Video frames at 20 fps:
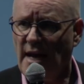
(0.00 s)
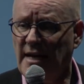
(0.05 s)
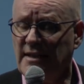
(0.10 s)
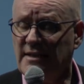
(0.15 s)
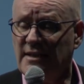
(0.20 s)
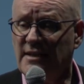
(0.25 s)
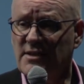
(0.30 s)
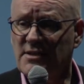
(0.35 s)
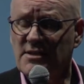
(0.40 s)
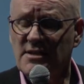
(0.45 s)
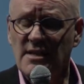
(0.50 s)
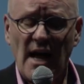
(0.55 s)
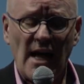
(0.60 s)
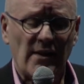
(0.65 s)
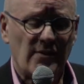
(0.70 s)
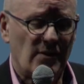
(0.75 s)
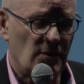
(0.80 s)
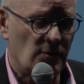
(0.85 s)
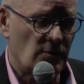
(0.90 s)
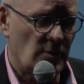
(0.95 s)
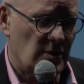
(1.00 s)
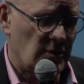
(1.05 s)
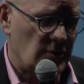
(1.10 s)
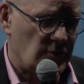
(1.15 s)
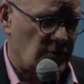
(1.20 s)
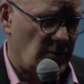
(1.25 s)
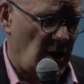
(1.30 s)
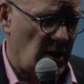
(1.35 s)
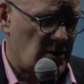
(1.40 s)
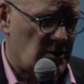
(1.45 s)
and it is not the
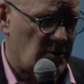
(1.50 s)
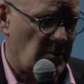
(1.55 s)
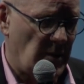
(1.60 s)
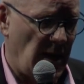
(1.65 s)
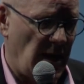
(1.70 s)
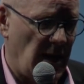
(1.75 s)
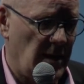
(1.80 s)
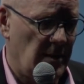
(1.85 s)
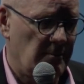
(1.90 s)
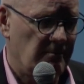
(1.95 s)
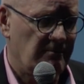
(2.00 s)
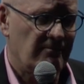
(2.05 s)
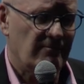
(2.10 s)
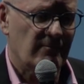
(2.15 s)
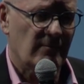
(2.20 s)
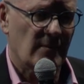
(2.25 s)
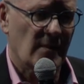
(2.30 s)
Northern Trust way.